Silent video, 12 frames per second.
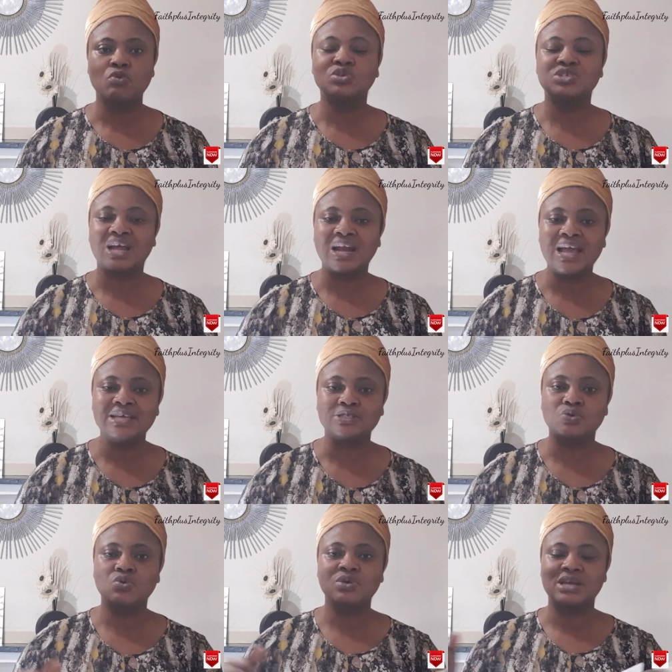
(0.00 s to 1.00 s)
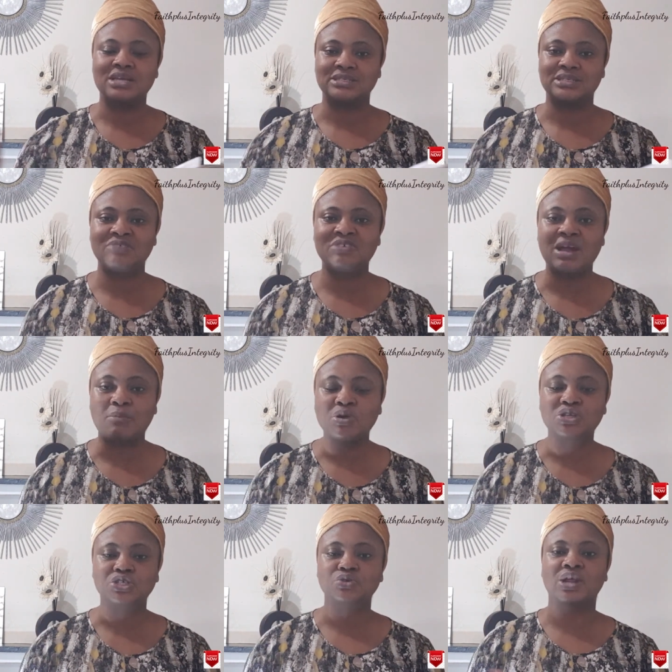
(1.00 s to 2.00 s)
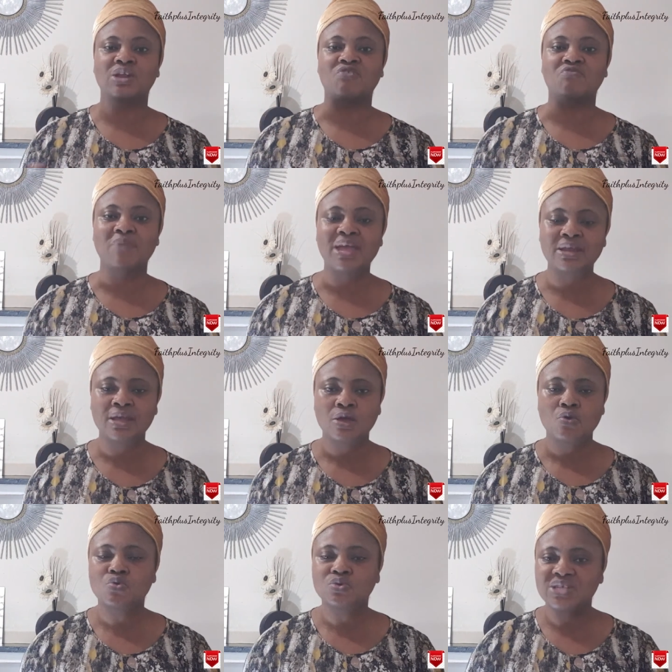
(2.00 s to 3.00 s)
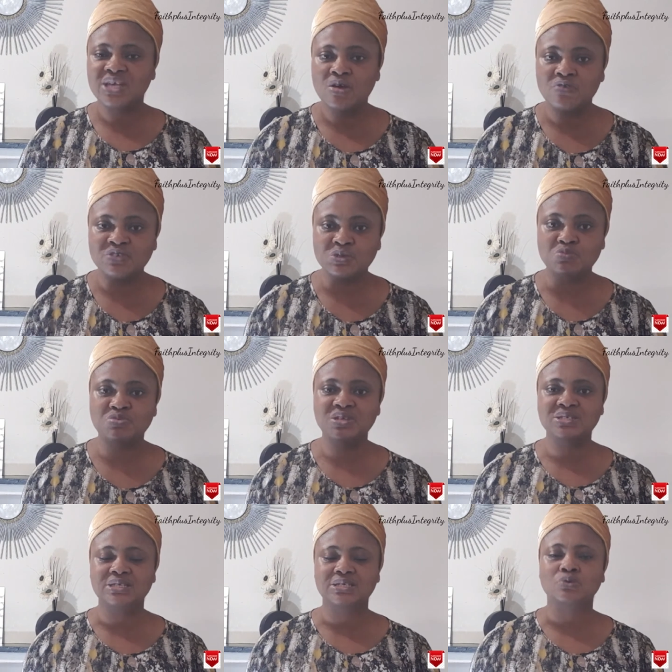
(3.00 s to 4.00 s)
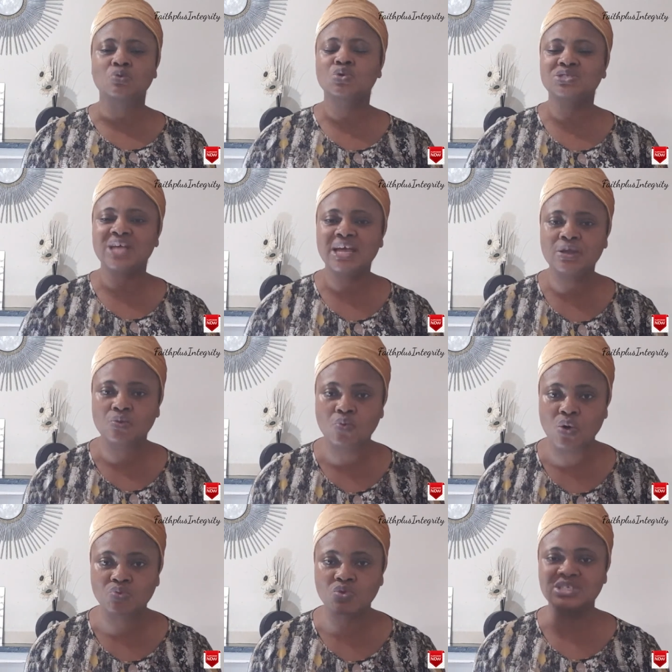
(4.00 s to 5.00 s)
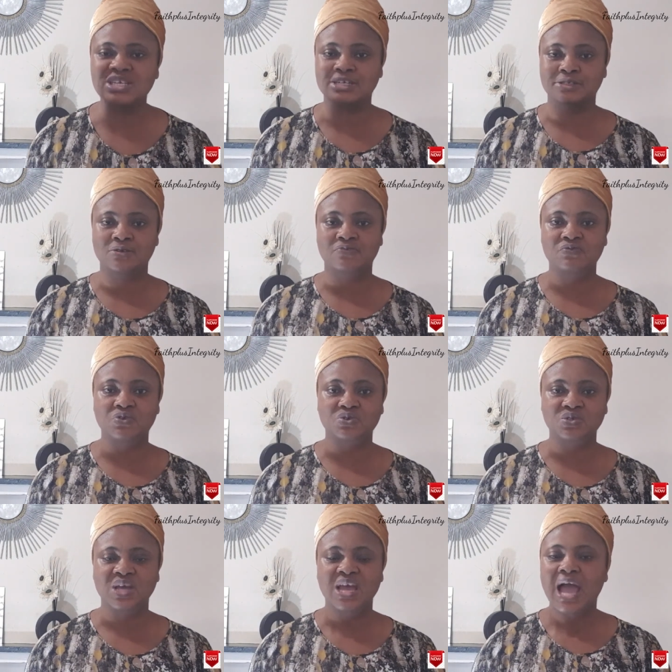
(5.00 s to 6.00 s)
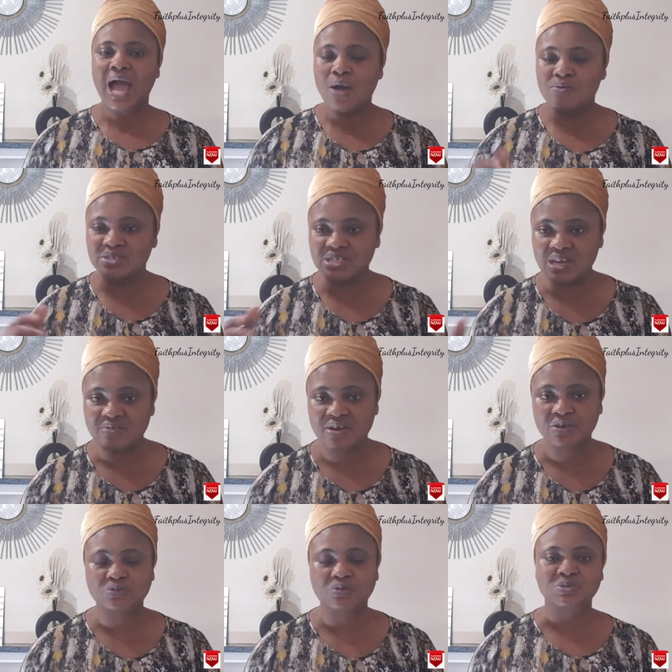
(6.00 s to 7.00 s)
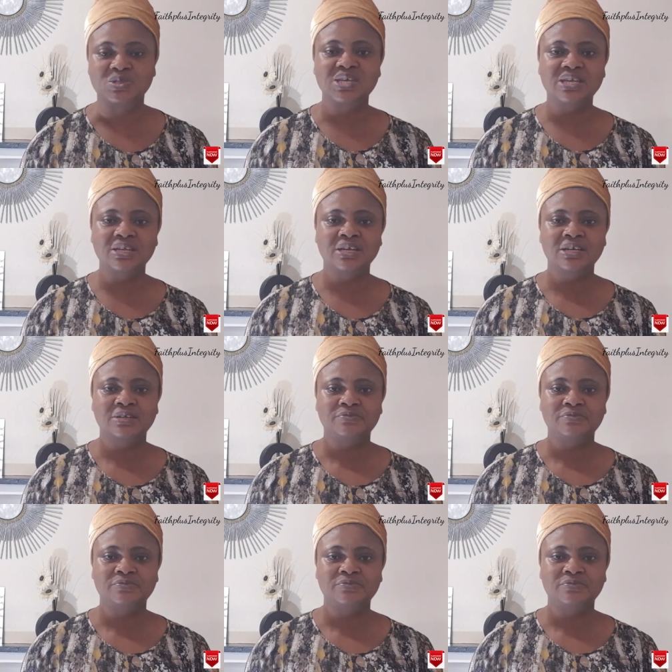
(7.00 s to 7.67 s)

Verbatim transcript: We will declare his goodness, even among the children of men. We will sing of his praises. We will tell the world what he has done for us. How he delivered us from sin.